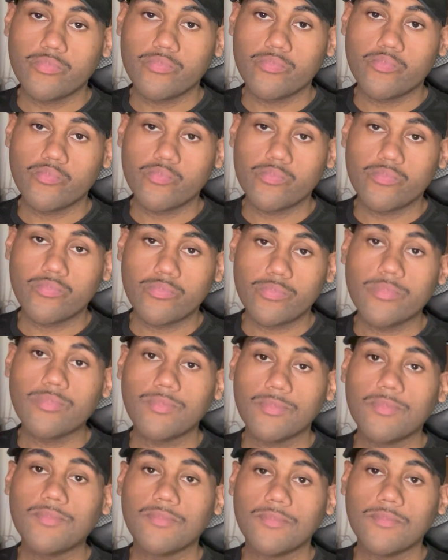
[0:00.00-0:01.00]

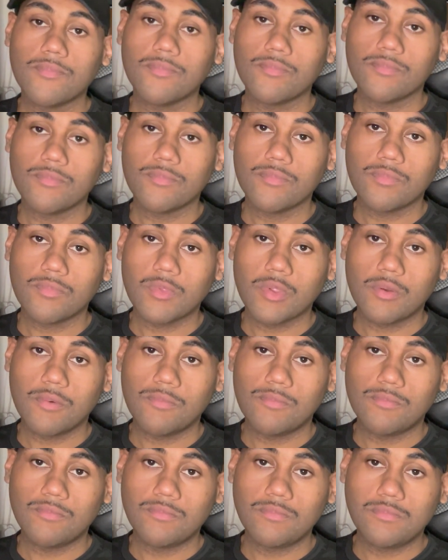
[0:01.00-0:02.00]

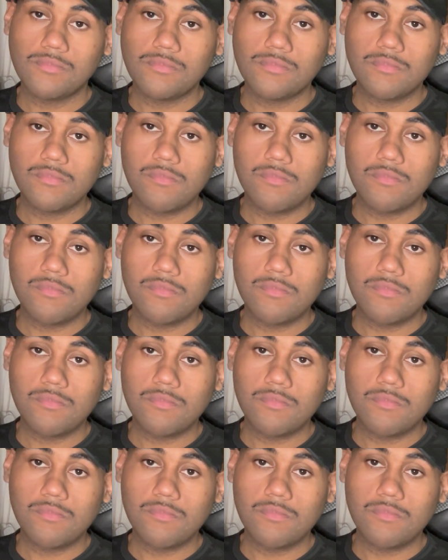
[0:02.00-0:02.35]
The person shown says nothing.